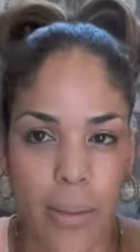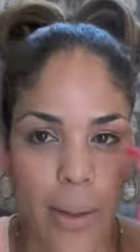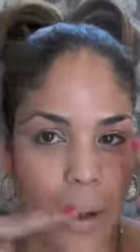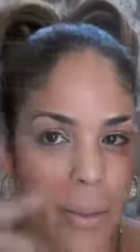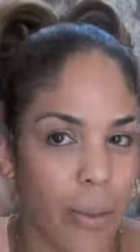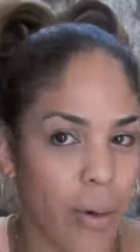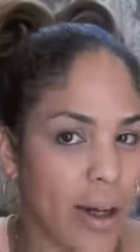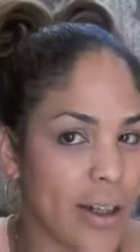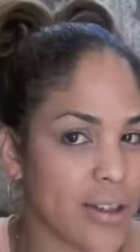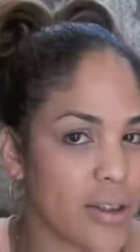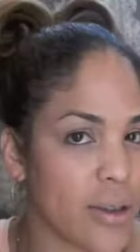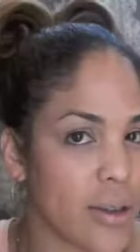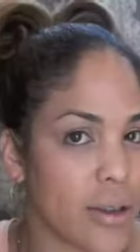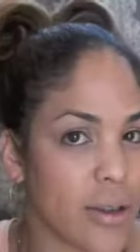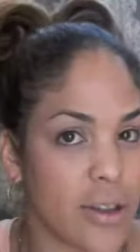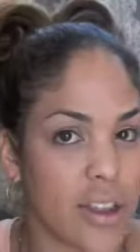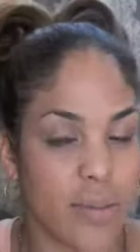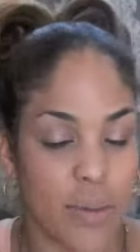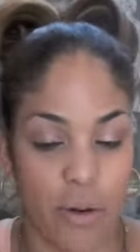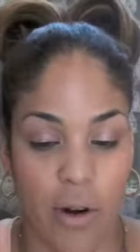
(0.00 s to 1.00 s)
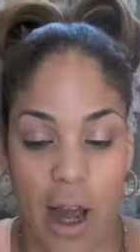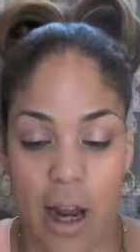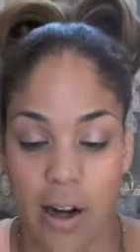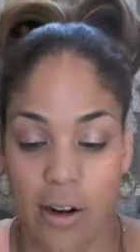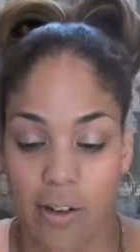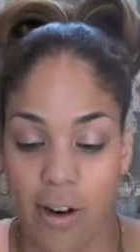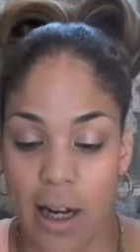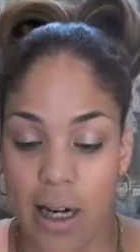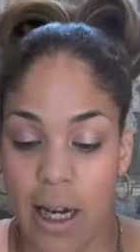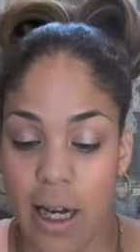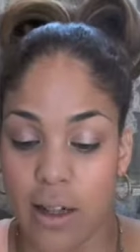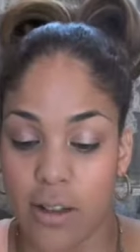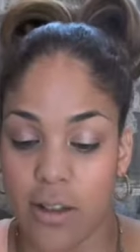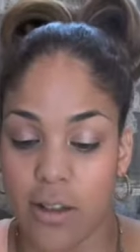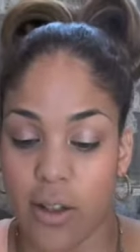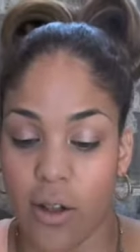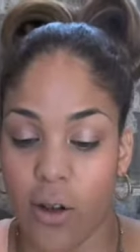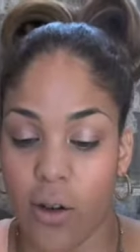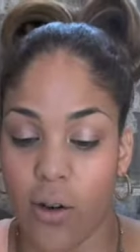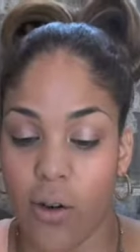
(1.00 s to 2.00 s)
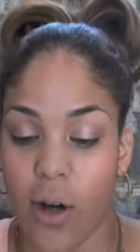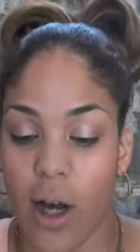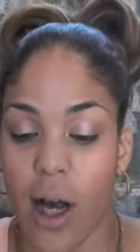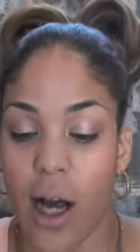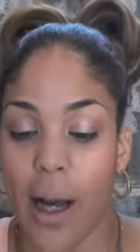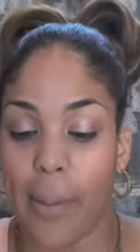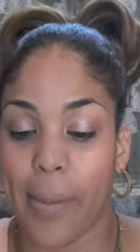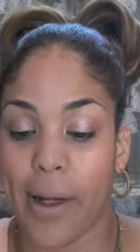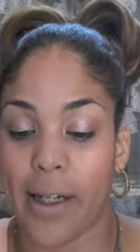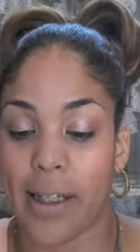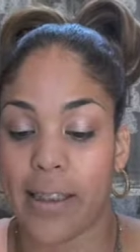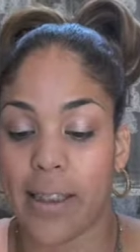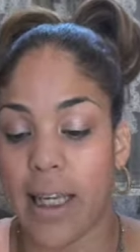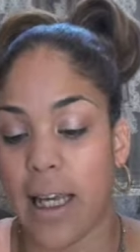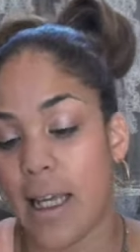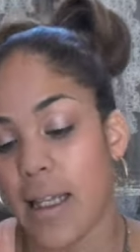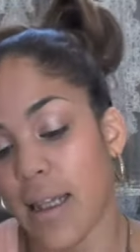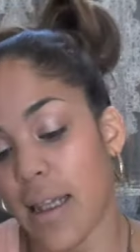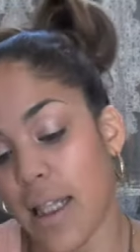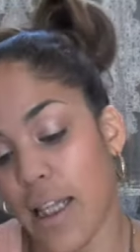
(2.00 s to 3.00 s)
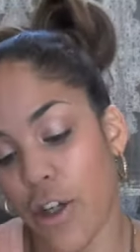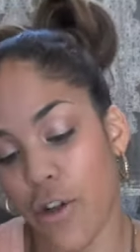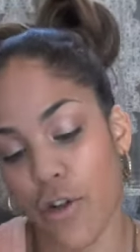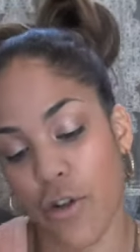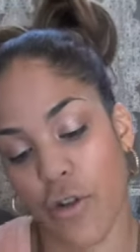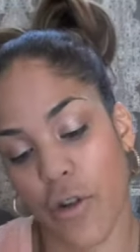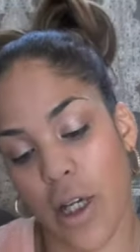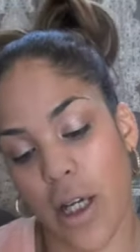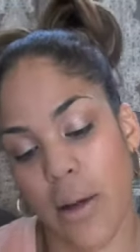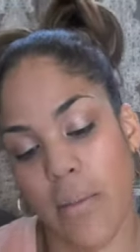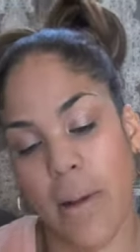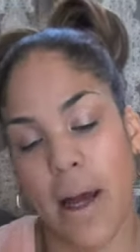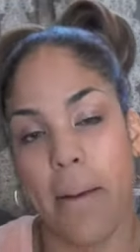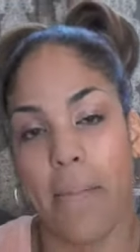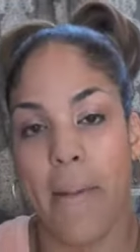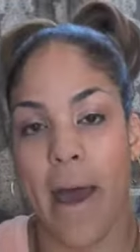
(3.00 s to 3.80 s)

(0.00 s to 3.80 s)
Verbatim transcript: My brows are a little sporadic right now. So I'm going to take Lingering by